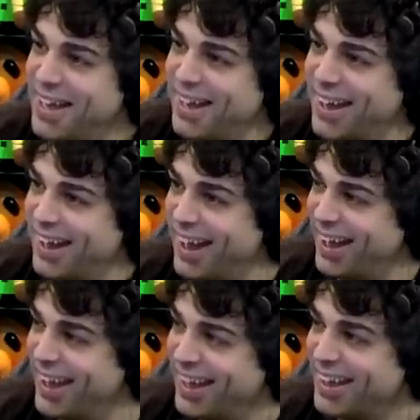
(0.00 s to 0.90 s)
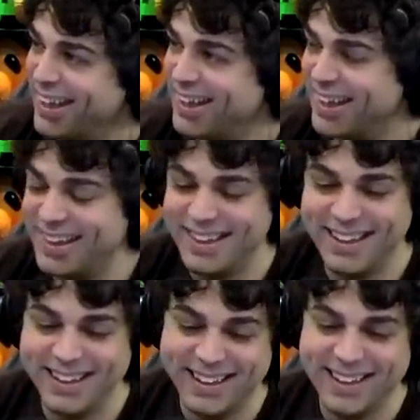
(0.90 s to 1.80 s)

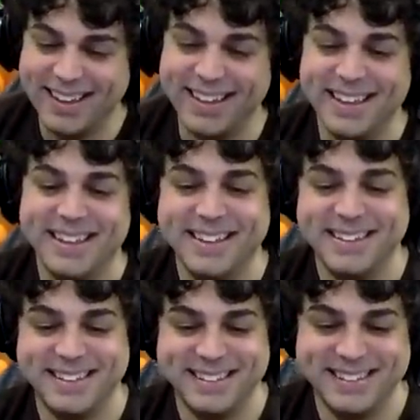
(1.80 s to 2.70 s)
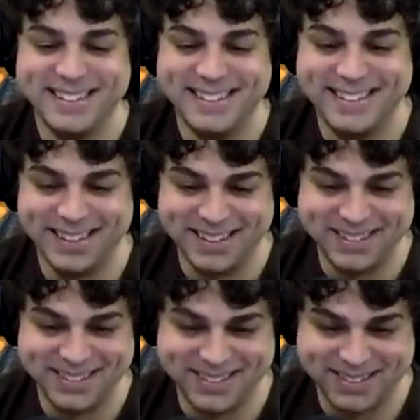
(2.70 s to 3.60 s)

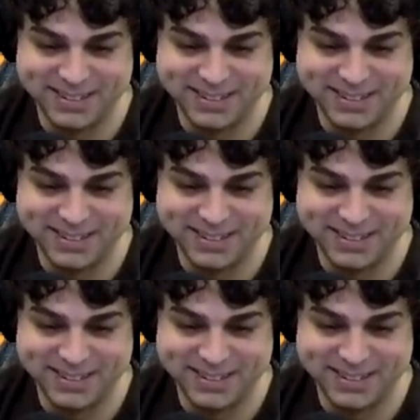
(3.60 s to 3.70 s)
[no speech]